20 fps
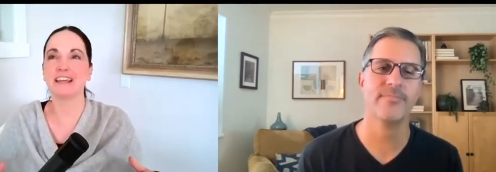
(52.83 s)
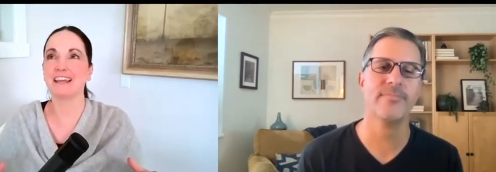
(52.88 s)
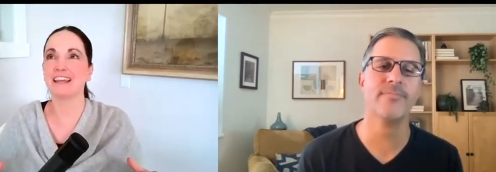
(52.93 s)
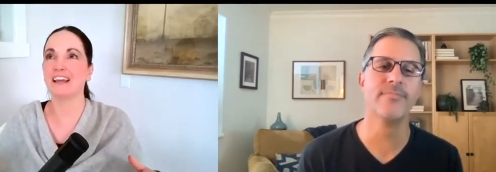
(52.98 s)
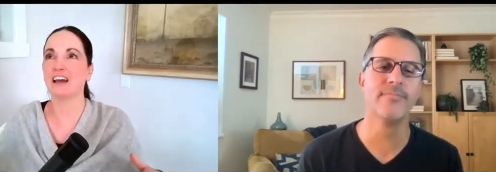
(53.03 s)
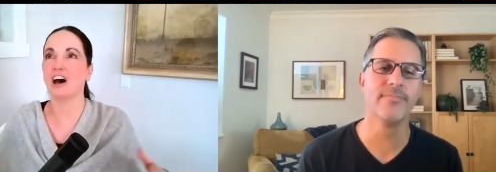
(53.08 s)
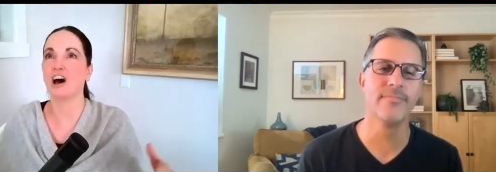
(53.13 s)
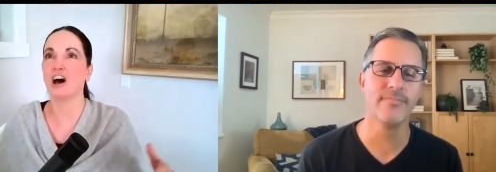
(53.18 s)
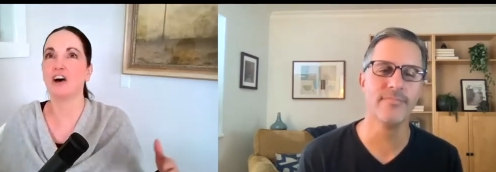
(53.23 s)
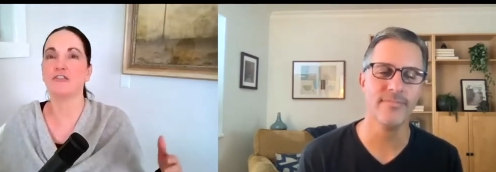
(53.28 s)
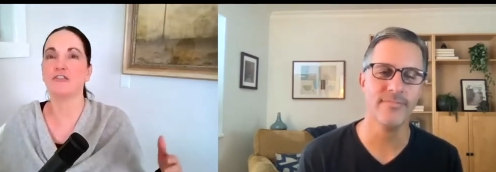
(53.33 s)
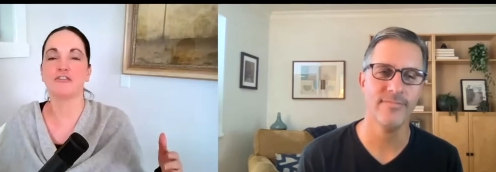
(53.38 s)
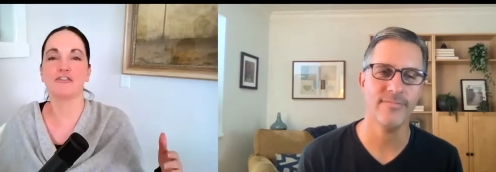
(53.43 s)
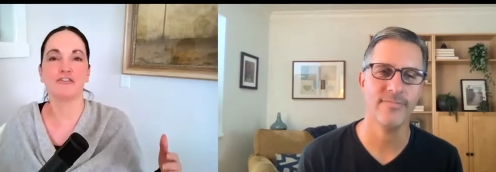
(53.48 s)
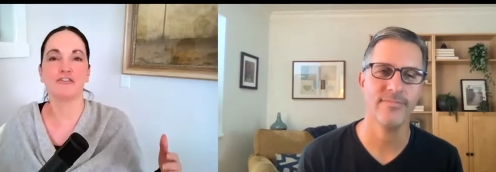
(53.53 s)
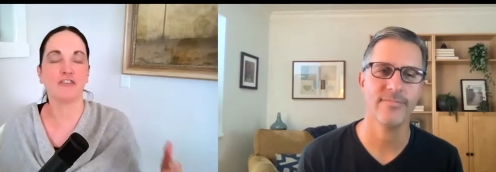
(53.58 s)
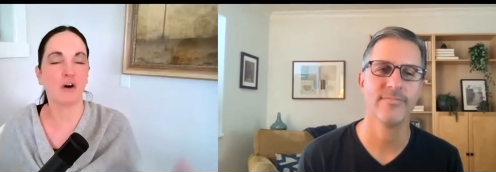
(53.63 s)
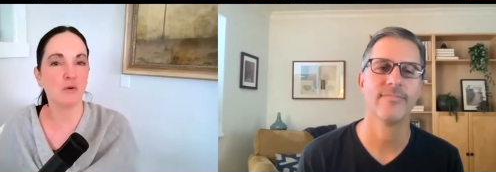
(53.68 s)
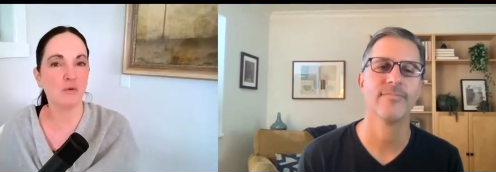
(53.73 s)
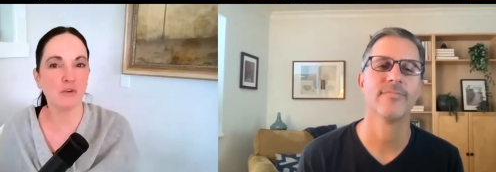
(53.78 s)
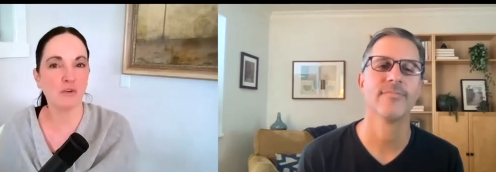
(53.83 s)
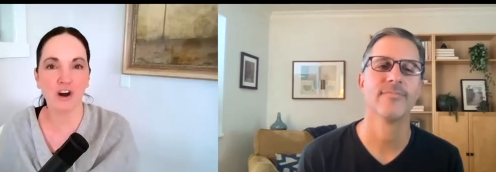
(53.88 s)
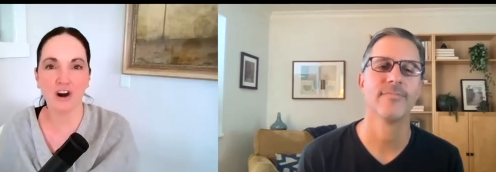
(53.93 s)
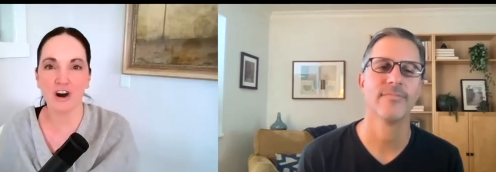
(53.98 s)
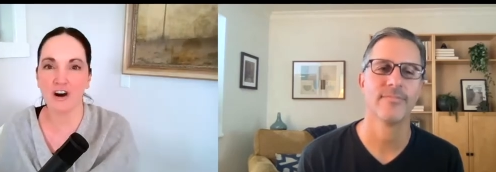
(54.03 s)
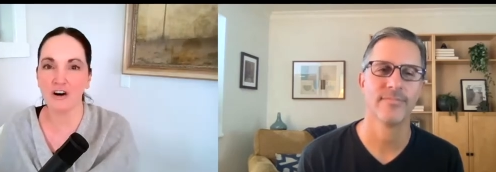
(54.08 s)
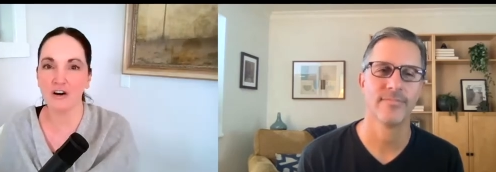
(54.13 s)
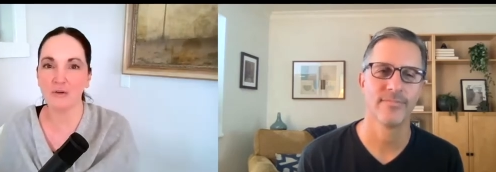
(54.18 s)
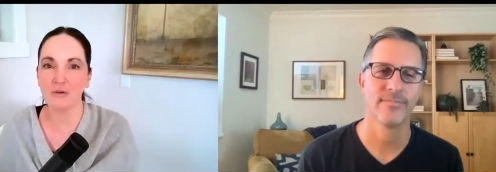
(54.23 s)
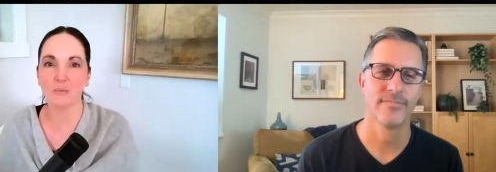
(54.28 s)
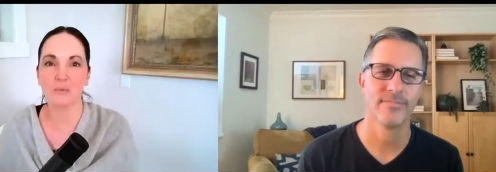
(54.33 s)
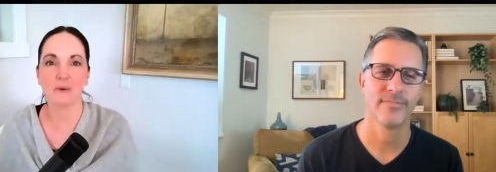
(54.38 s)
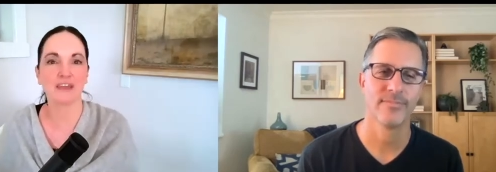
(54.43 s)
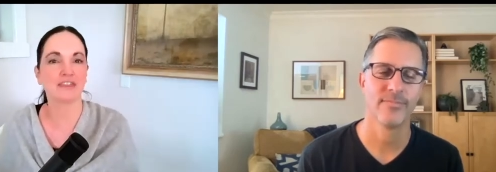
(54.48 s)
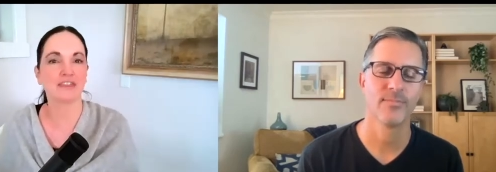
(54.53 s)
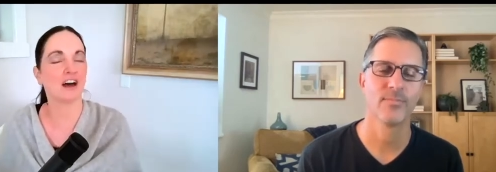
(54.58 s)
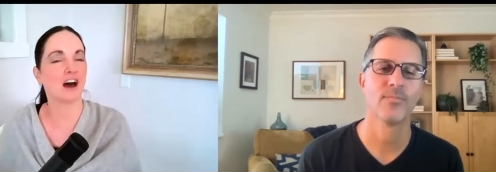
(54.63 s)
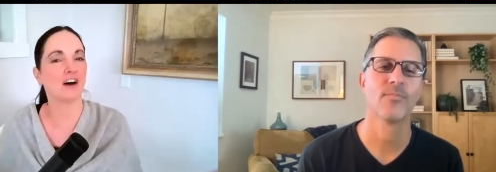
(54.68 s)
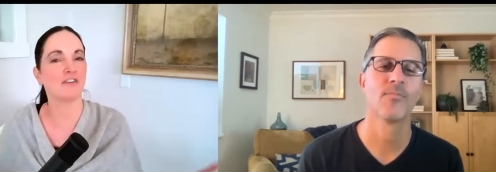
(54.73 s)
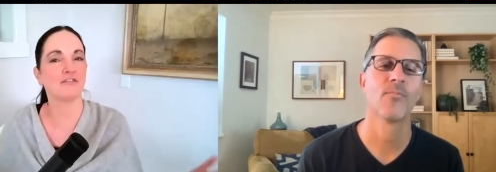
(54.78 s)
Speaker 1: a phone call with a
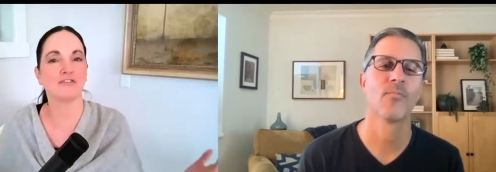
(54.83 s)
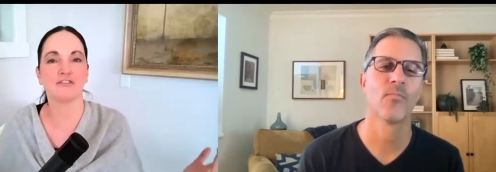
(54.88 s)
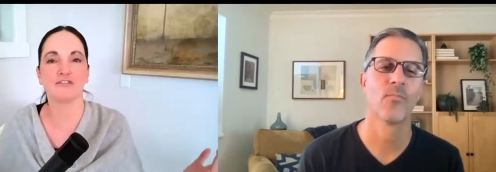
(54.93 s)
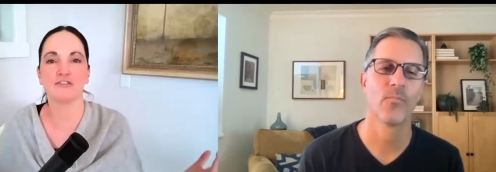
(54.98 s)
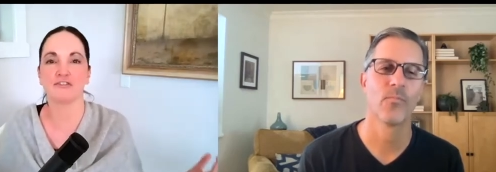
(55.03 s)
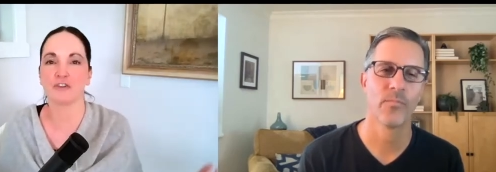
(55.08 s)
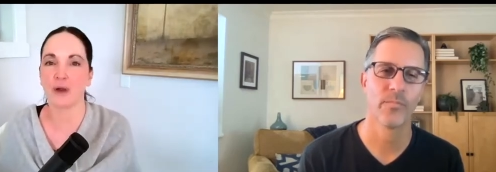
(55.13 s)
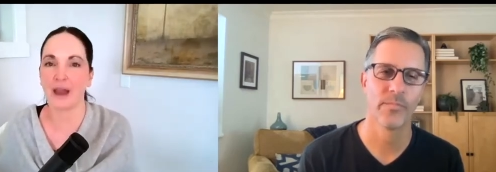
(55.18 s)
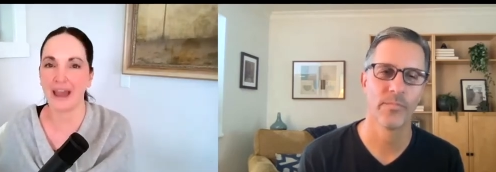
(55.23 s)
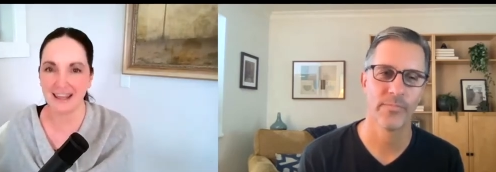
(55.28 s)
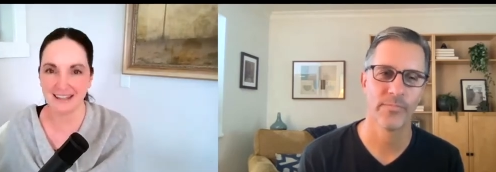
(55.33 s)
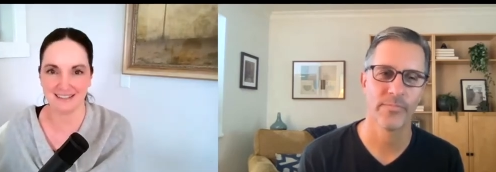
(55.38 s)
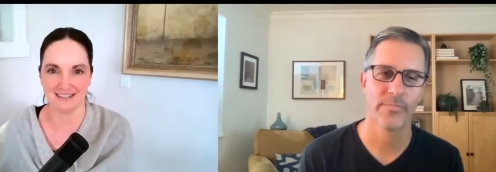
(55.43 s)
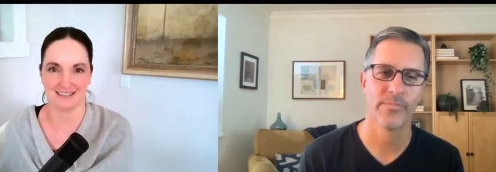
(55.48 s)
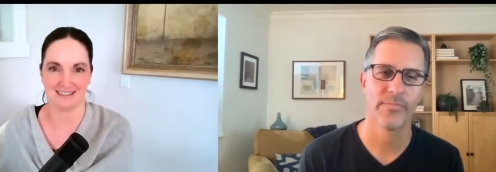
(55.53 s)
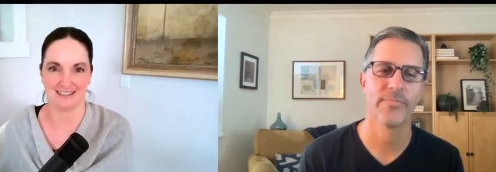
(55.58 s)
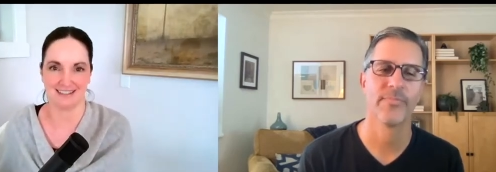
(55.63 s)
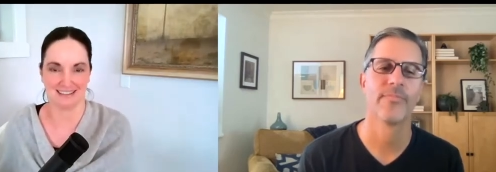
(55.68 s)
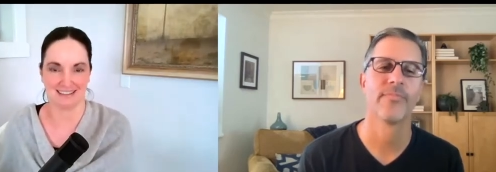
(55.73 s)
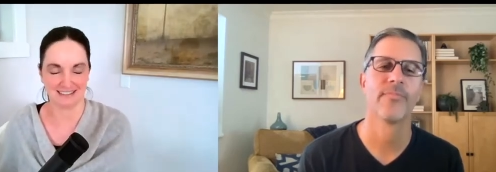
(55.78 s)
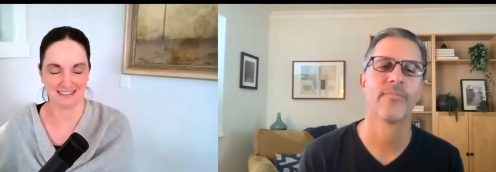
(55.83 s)
friend.